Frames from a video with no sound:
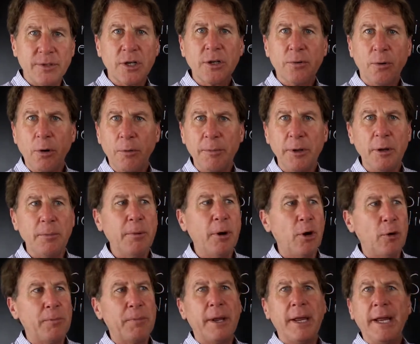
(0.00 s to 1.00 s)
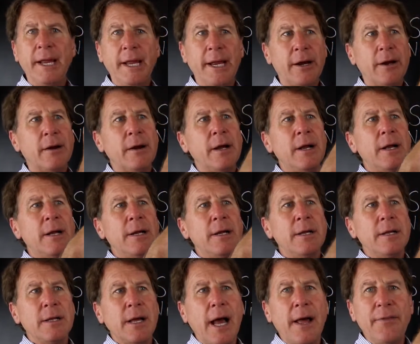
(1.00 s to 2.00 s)
the acromial bone being here
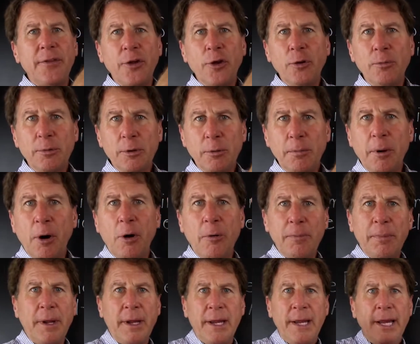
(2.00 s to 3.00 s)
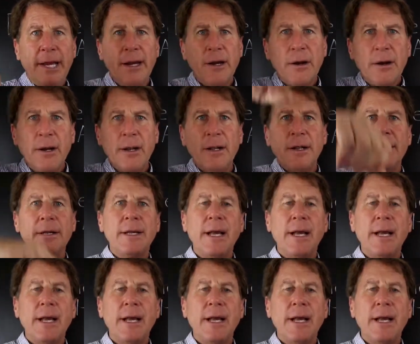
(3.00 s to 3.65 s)
and the humeral bone being here,